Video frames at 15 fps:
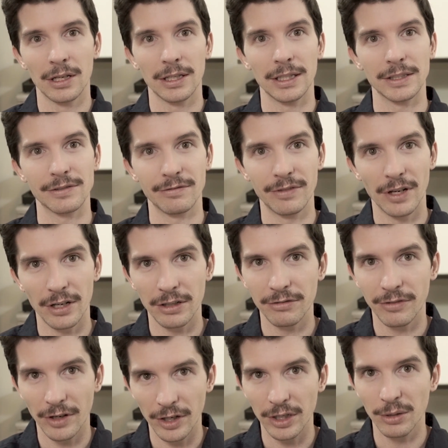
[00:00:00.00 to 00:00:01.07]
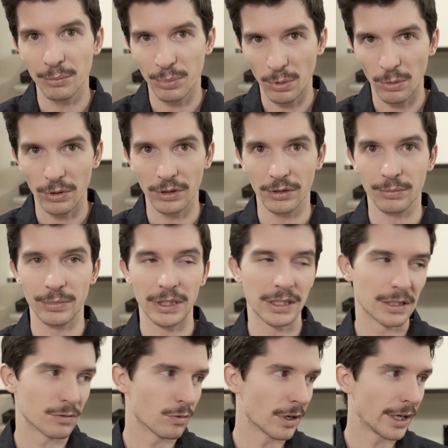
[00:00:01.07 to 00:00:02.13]
It's very, very important
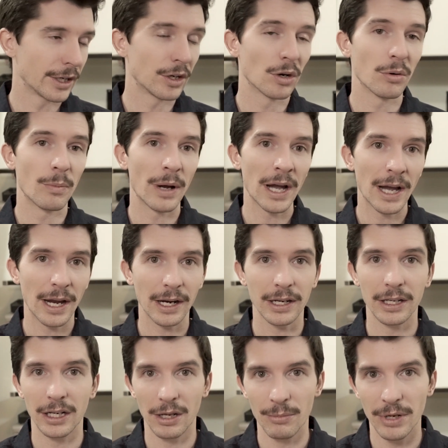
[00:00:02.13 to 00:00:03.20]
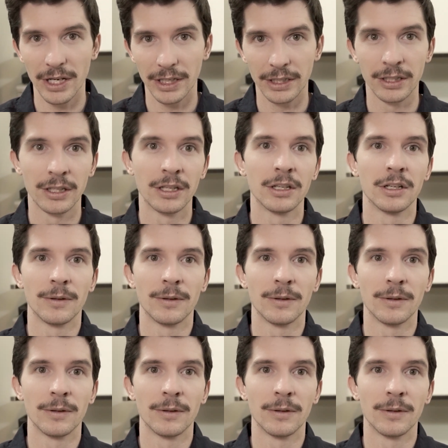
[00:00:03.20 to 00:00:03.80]
because when I go back and I make